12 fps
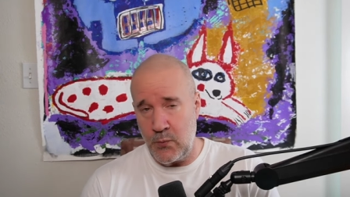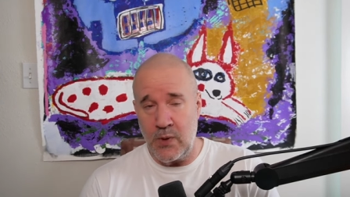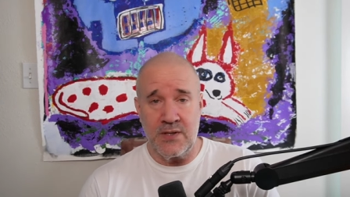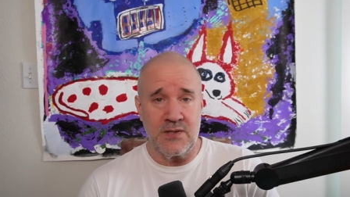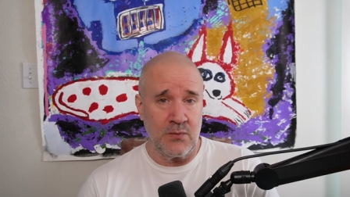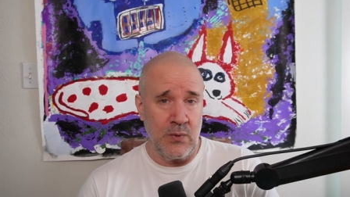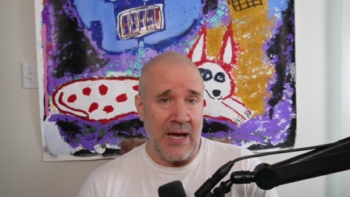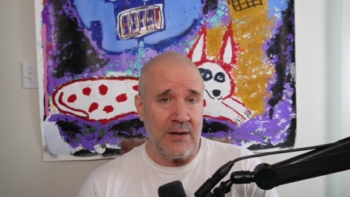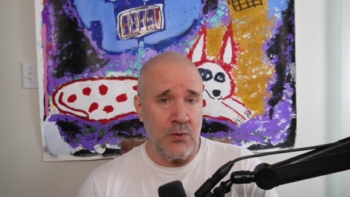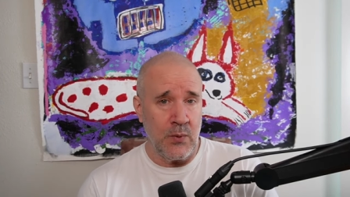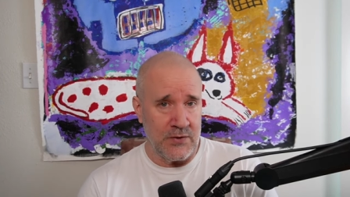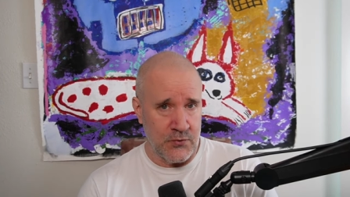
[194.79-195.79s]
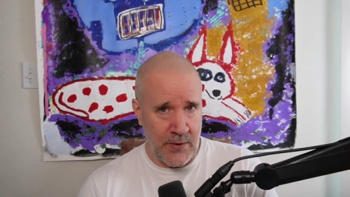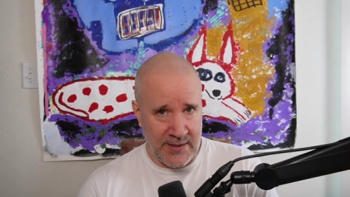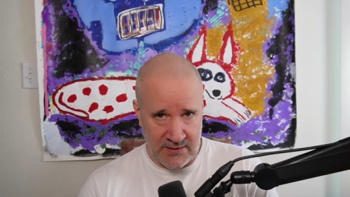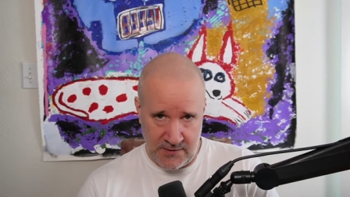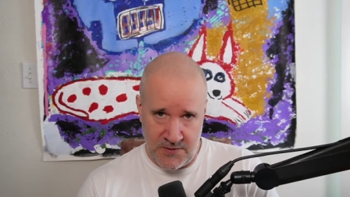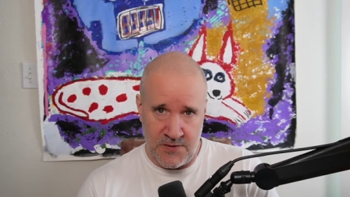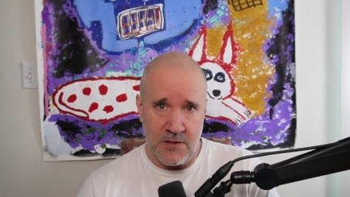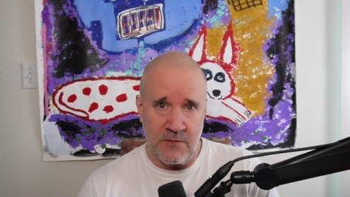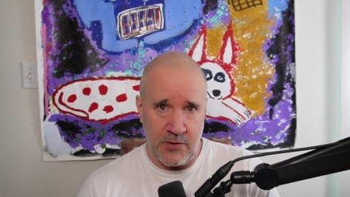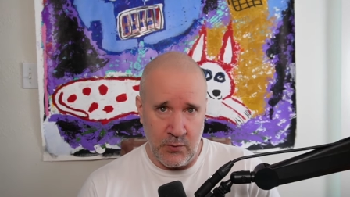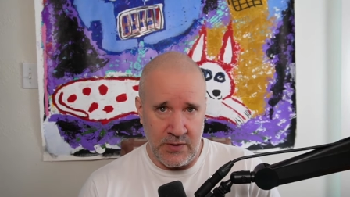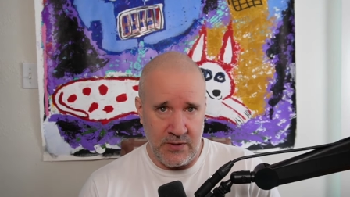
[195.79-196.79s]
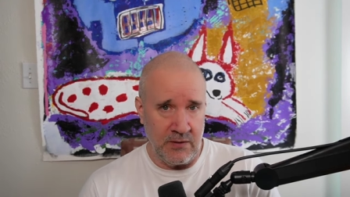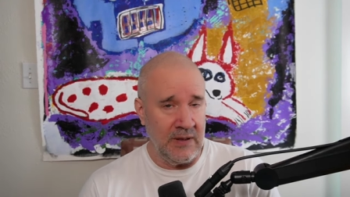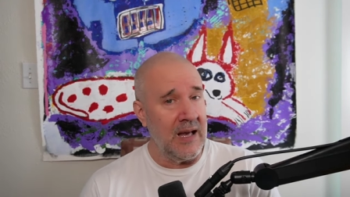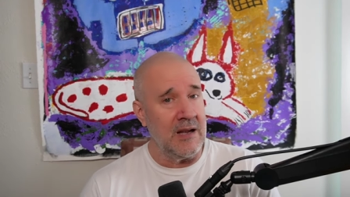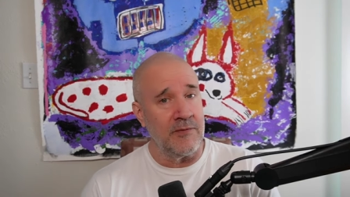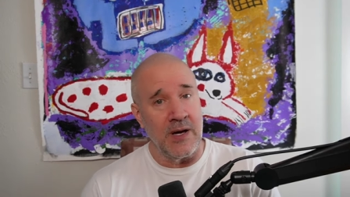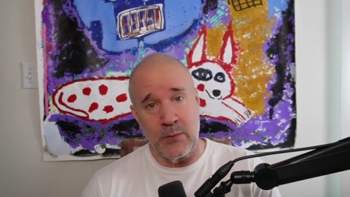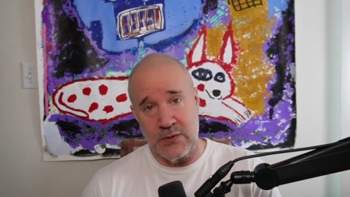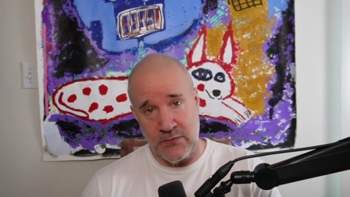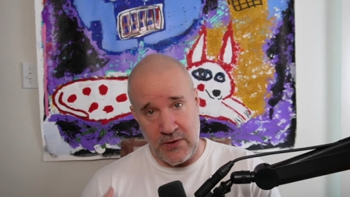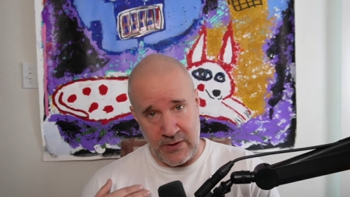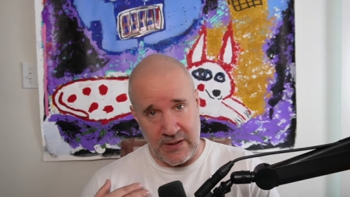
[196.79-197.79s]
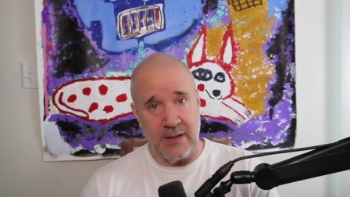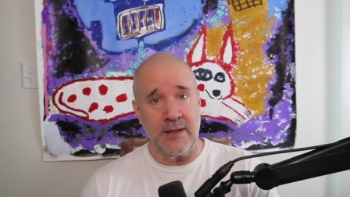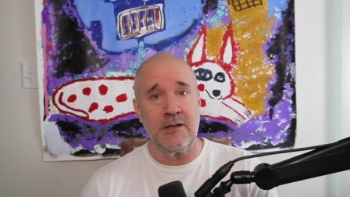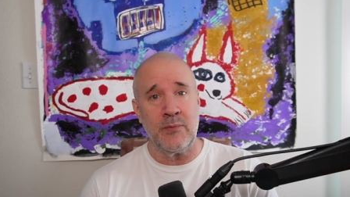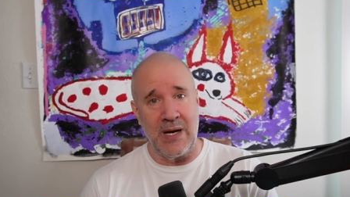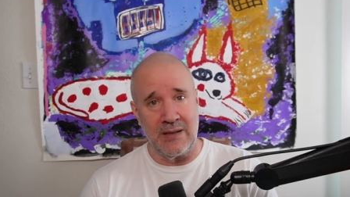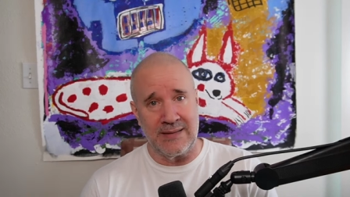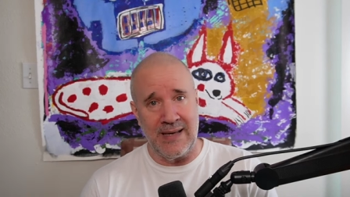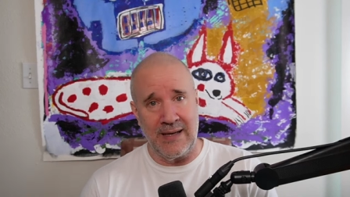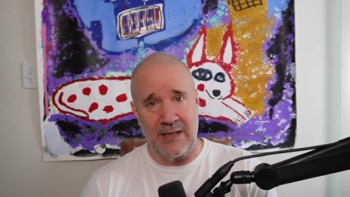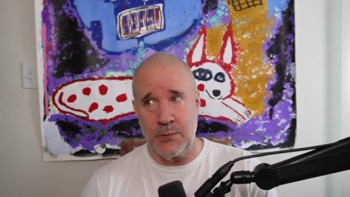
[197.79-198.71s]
What is how do you want trading to serve you in your life? I was very clear about that.